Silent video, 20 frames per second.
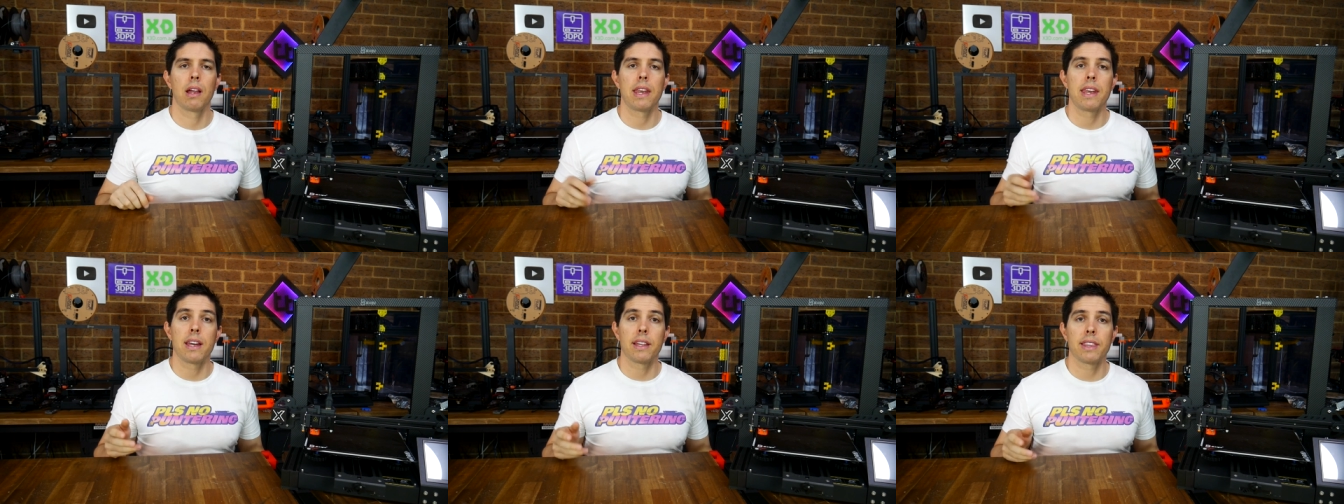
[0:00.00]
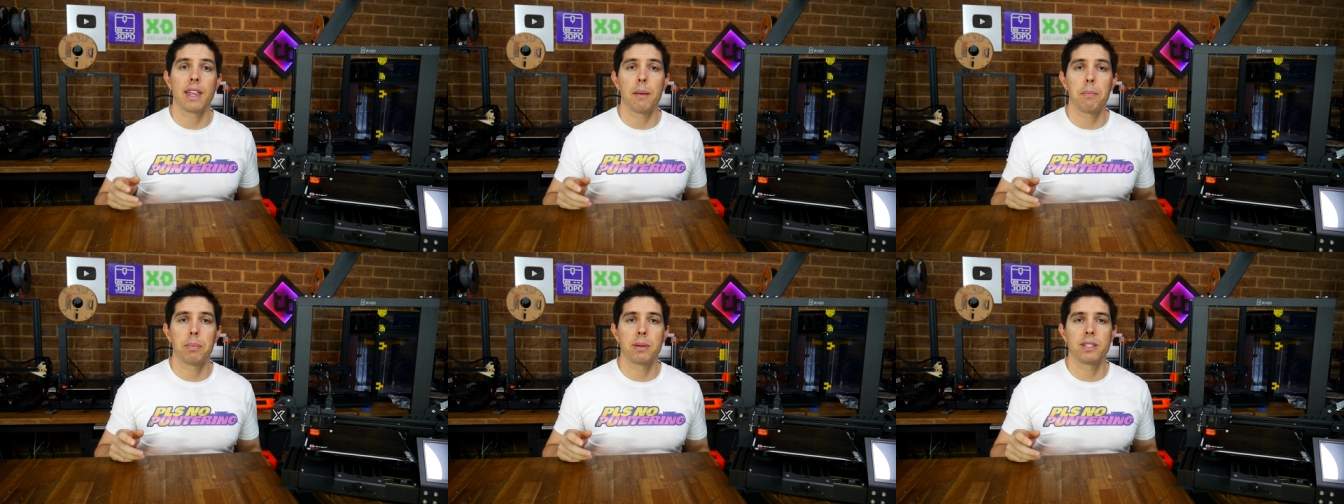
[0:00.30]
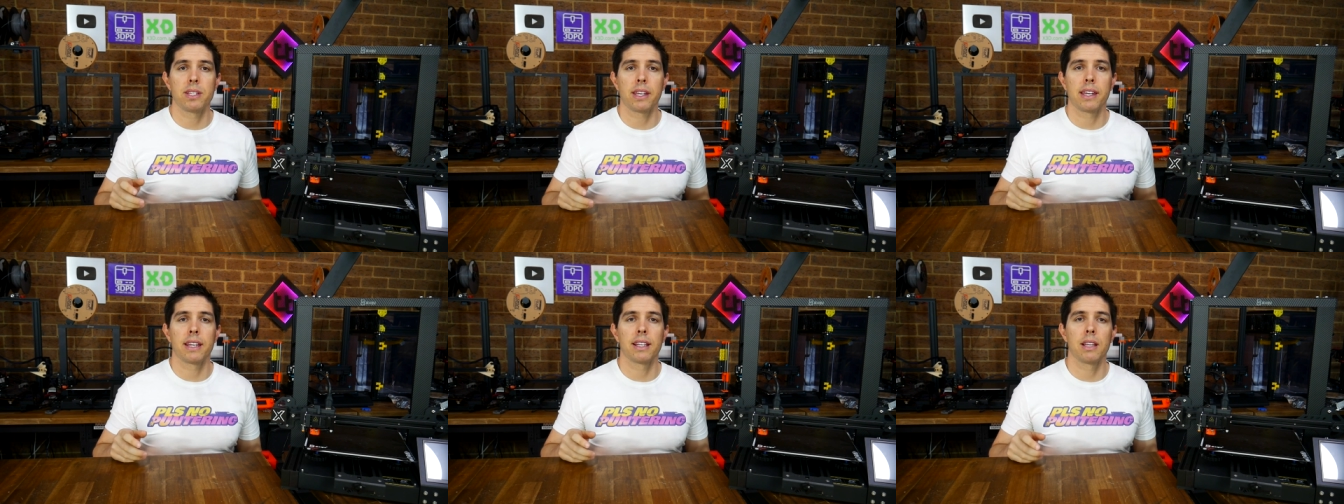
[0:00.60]
Now that
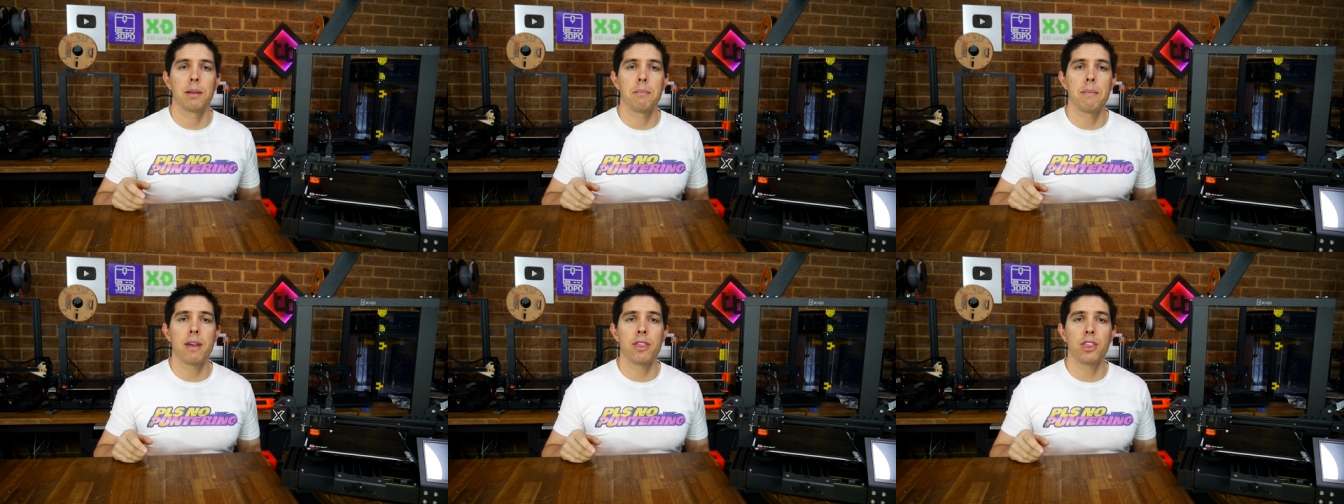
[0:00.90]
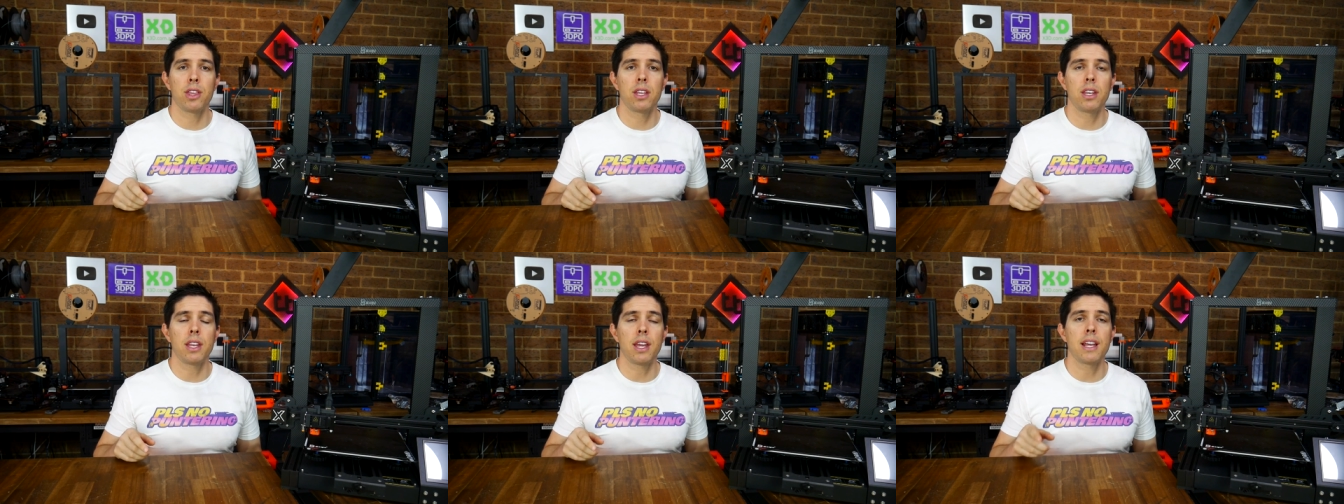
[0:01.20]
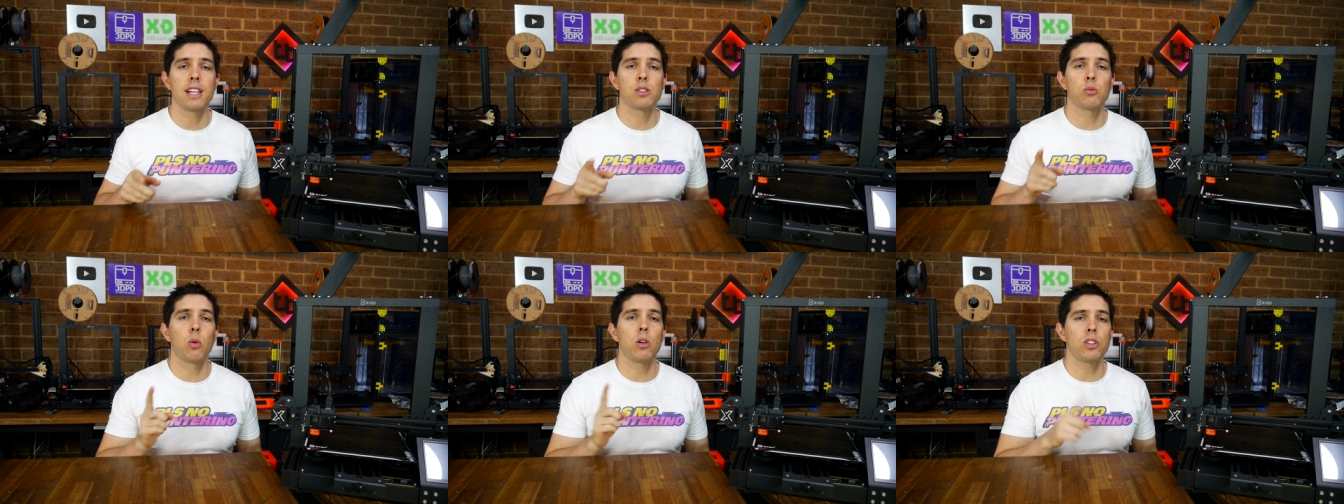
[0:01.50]
particular method
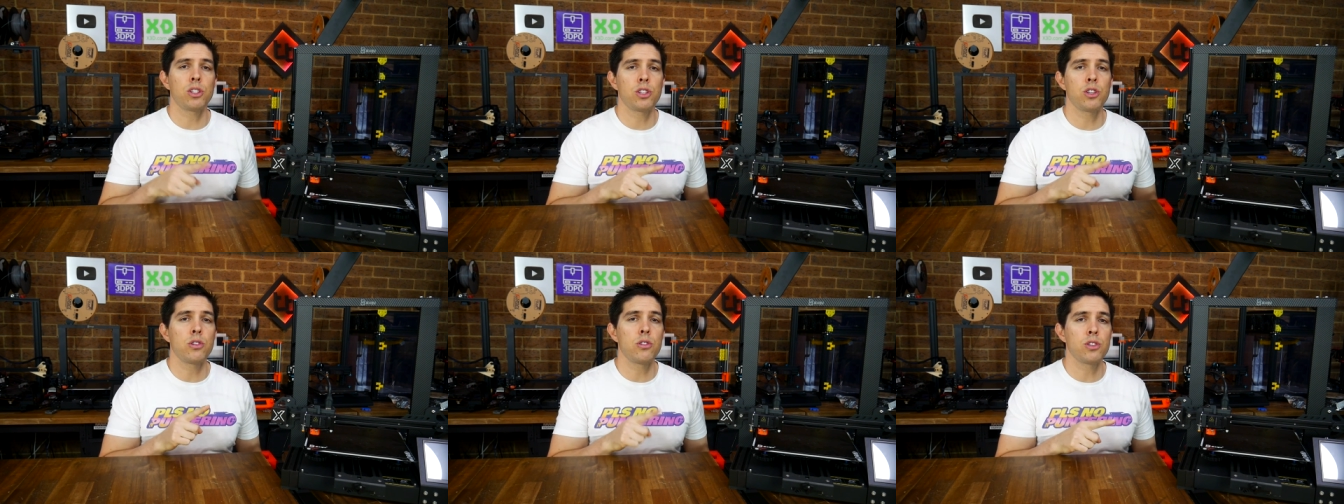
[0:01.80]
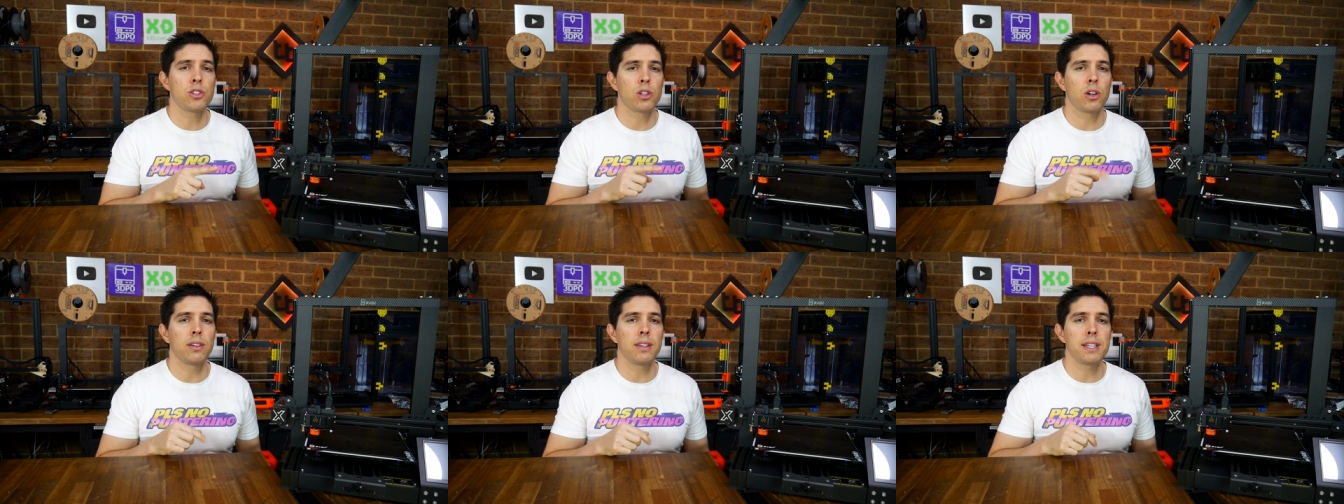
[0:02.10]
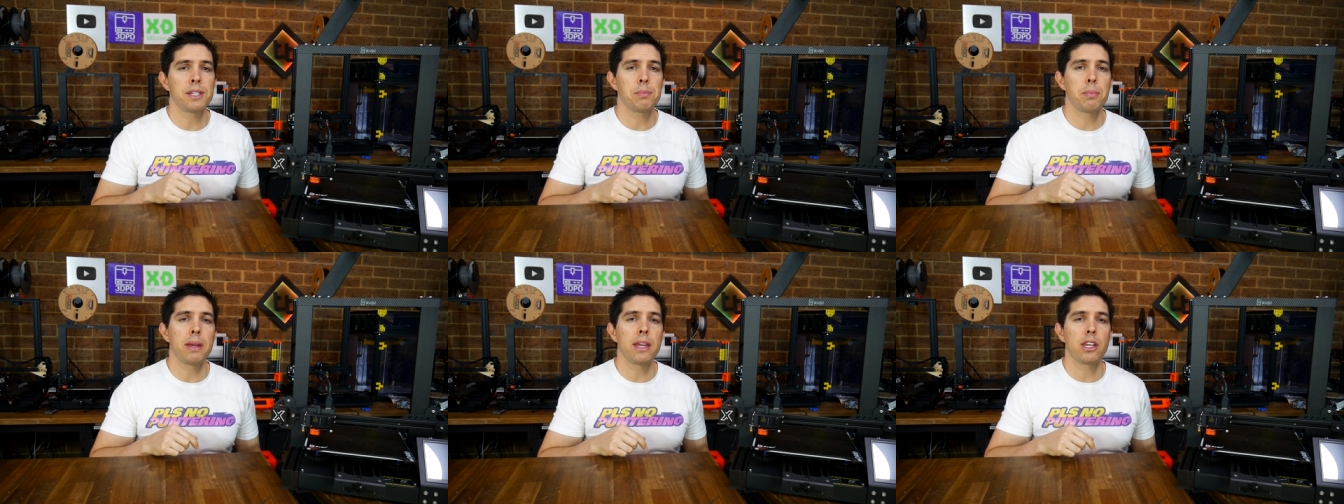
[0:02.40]
is what's used on
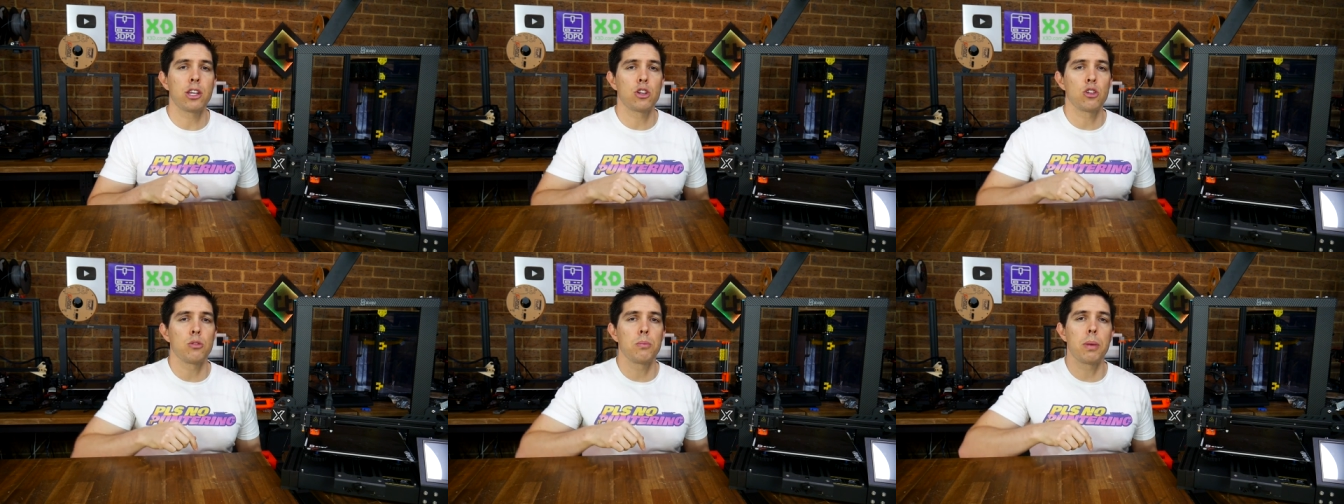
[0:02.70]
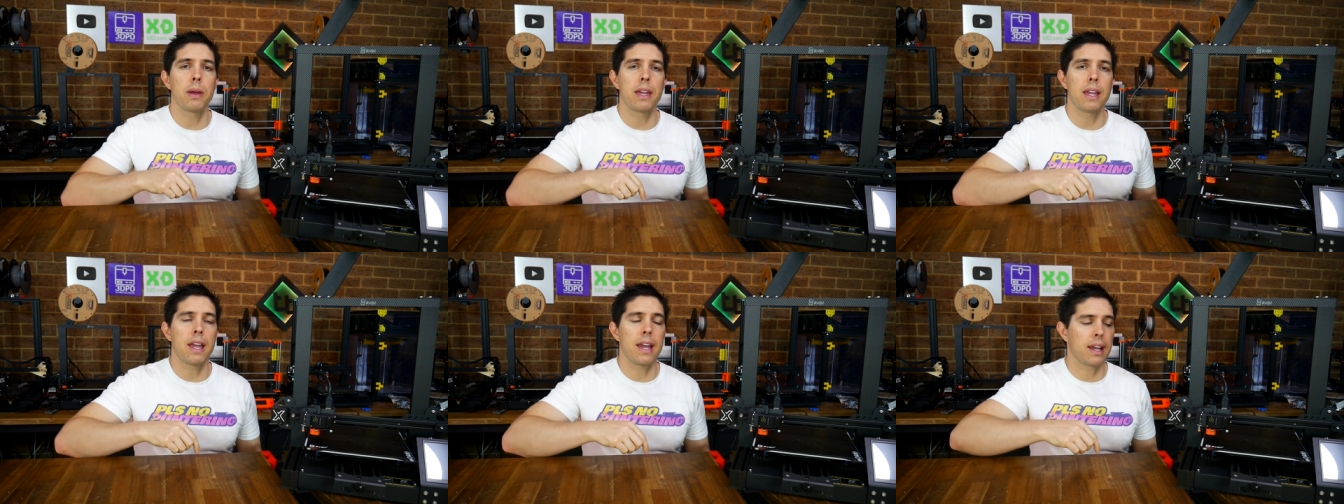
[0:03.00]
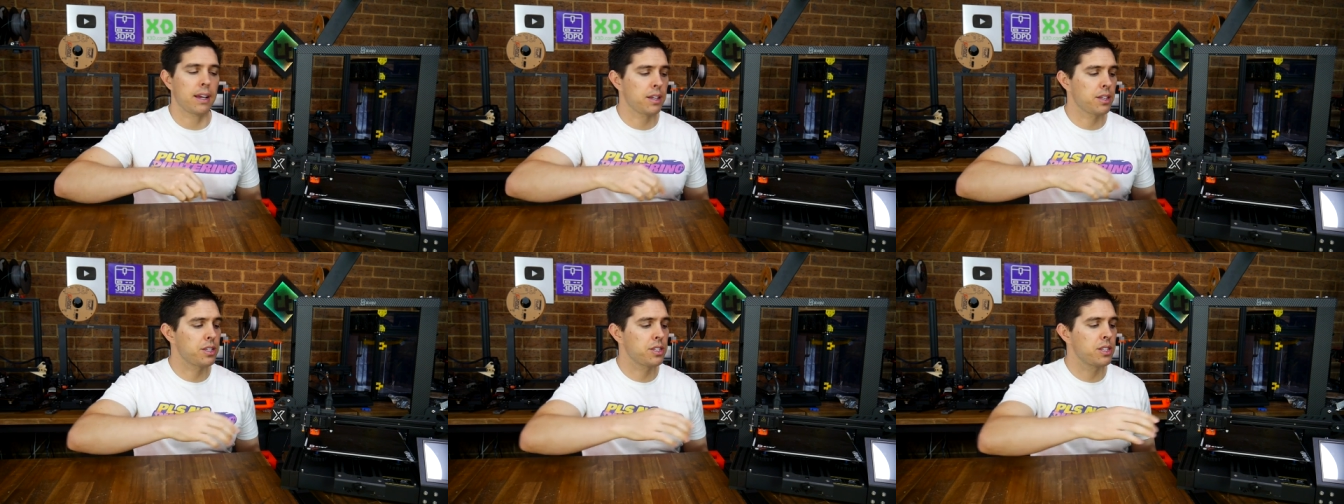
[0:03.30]
this B Q B
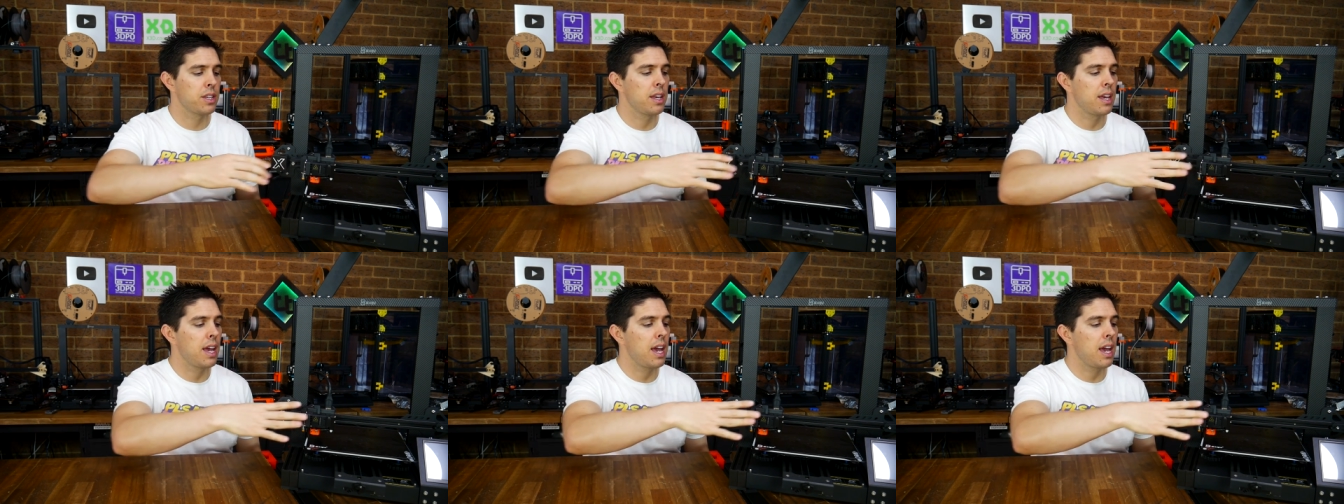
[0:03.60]
X,